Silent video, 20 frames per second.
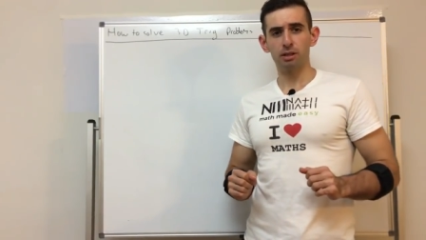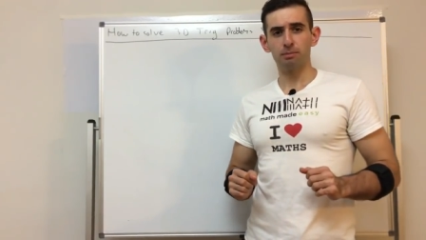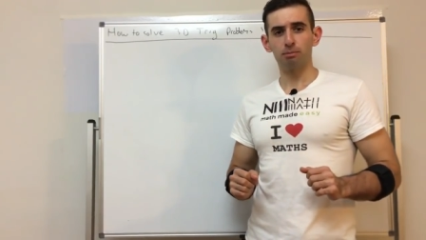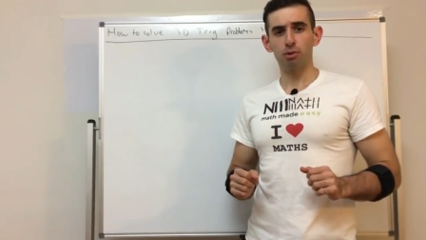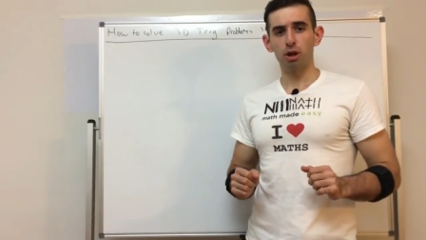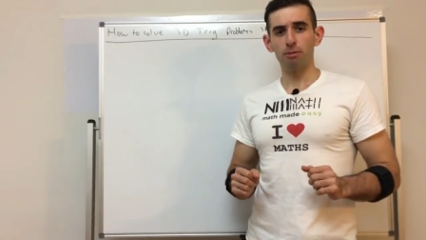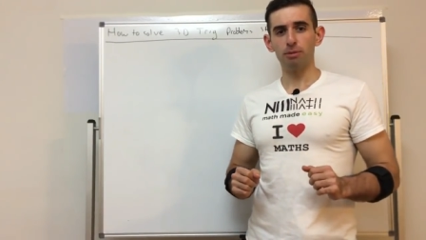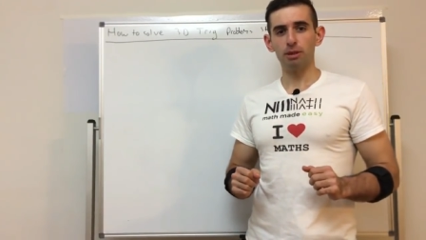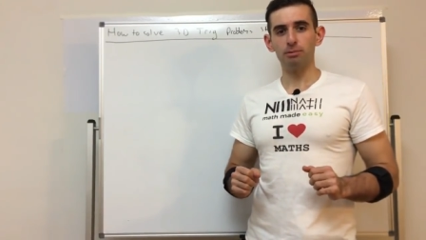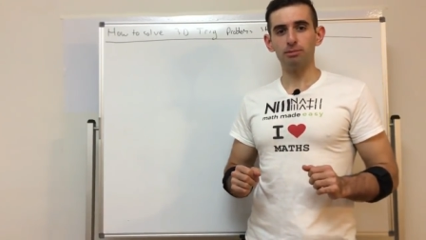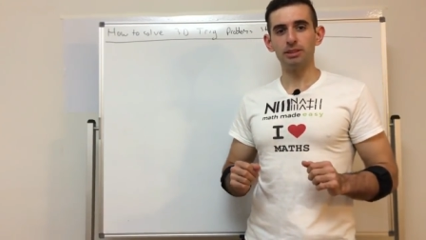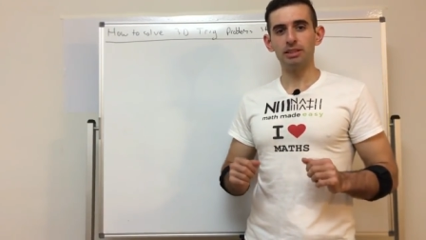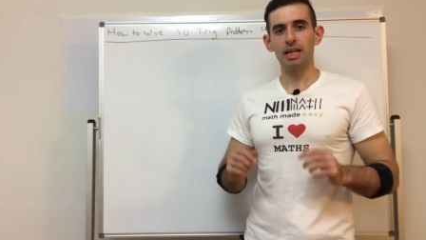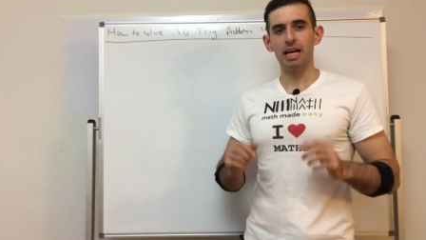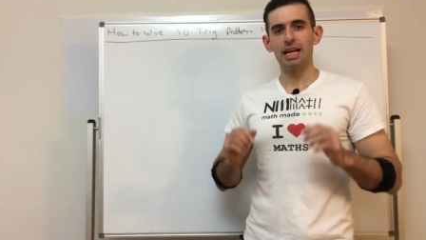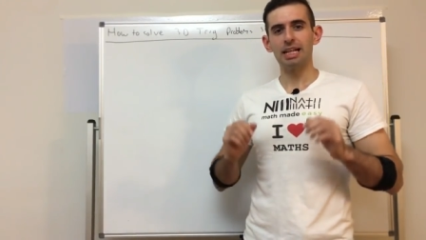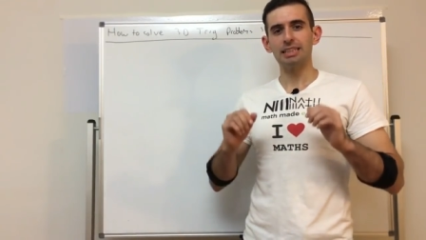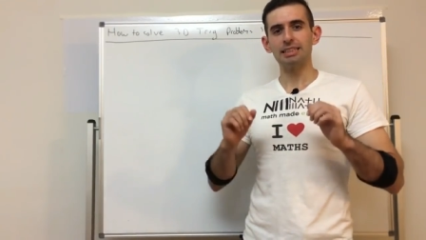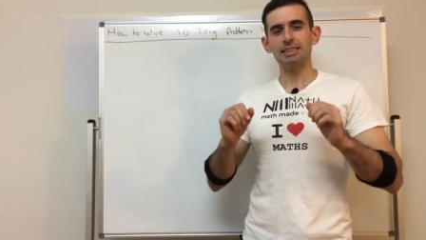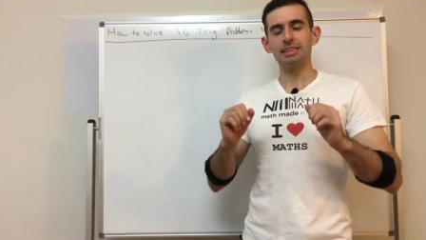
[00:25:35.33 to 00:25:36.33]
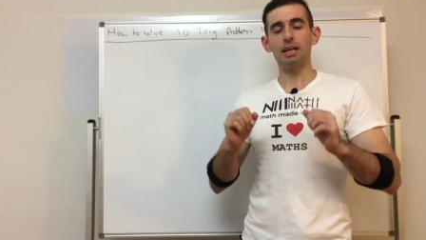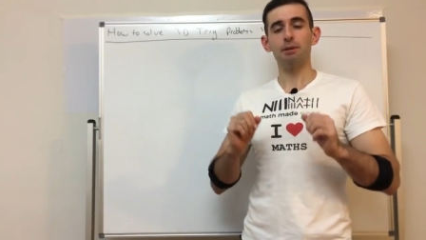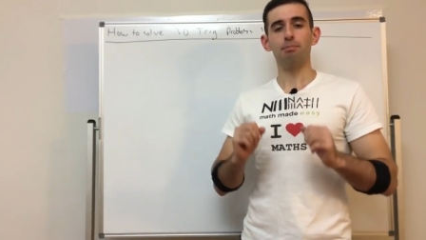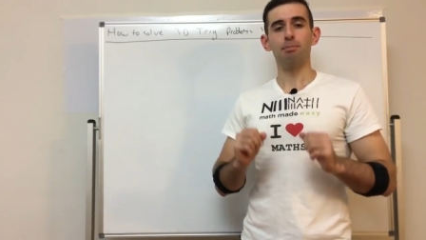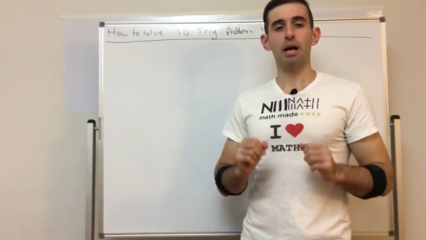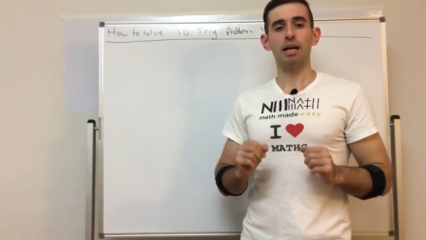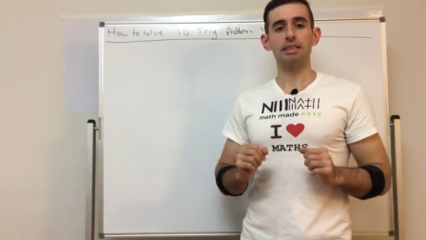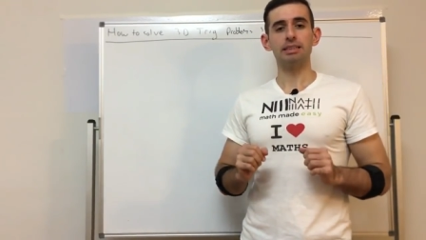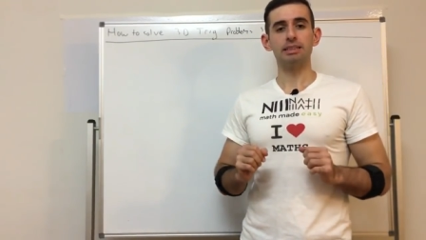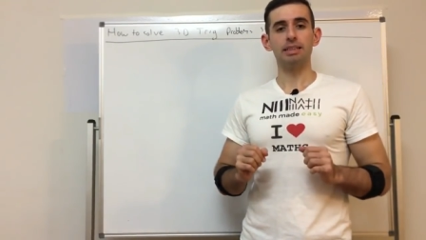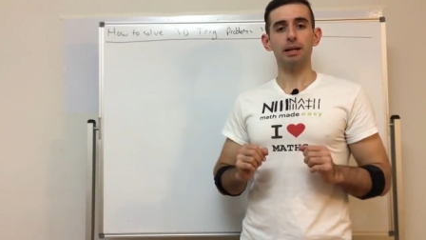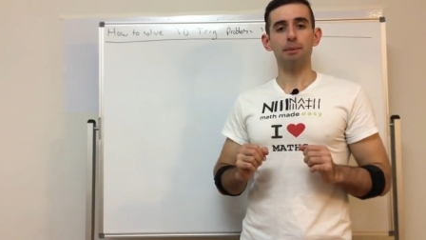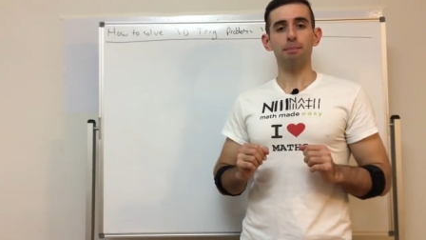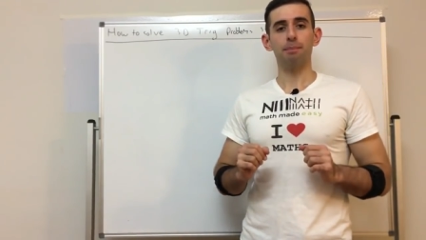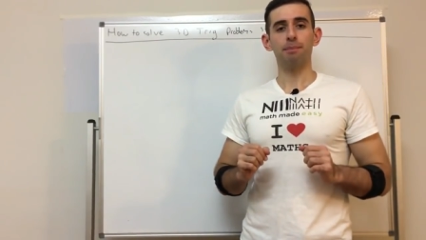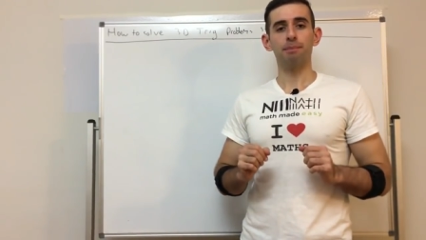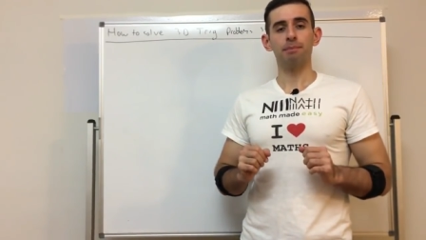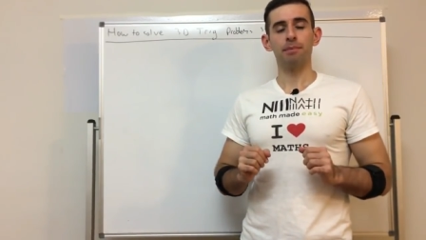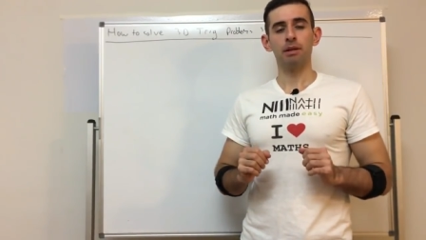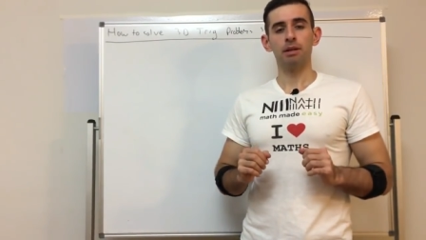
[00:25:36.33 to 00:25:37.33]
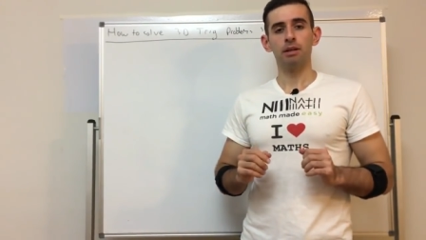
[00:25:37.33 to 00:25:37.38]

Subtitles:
problems step by step.